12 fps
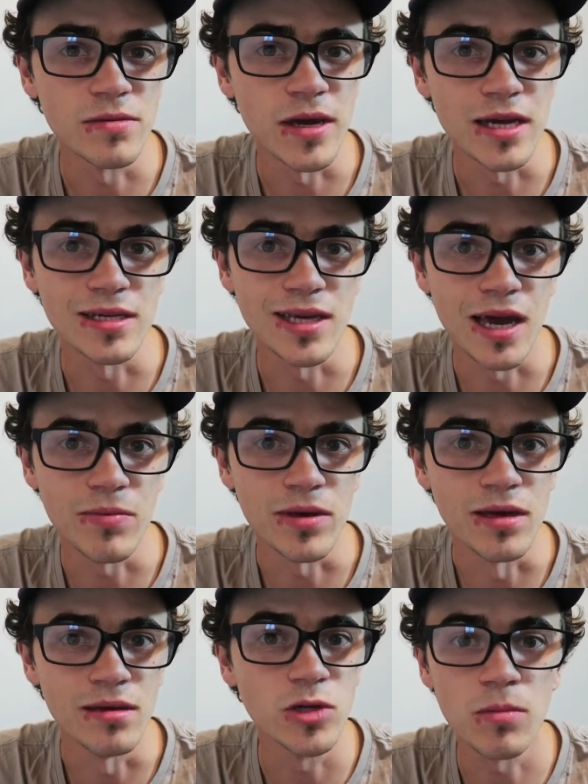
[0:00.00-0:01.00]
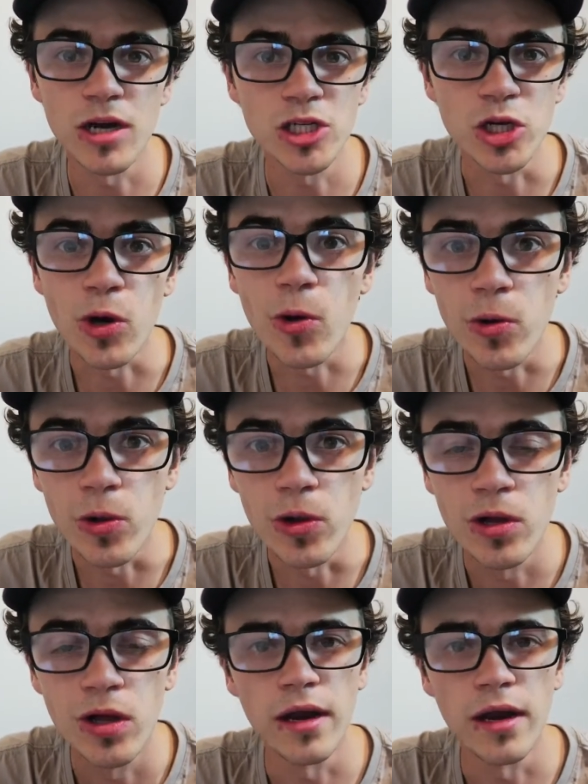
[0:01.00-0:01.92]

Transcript: to make us happy. Not much at all.